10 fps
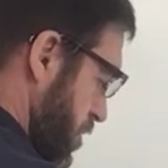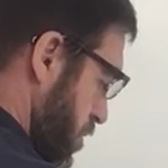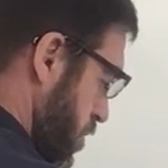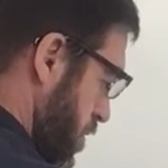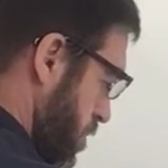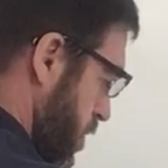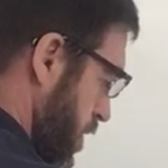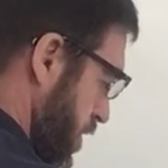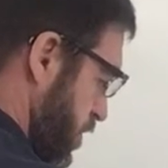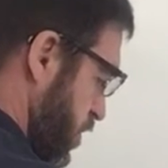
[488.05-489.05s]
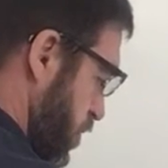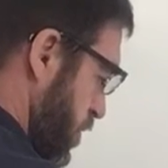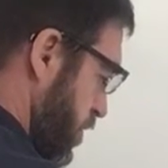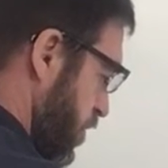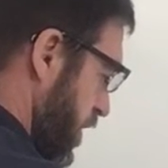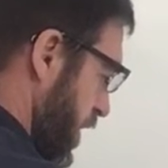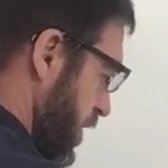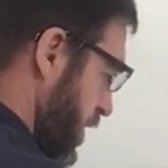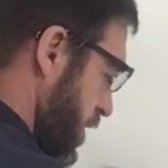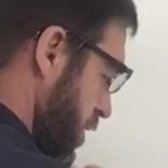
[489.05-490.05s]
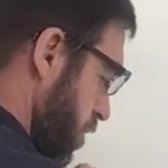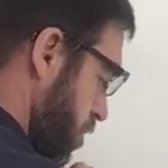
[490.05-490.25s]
1 plus 4 is 5. How do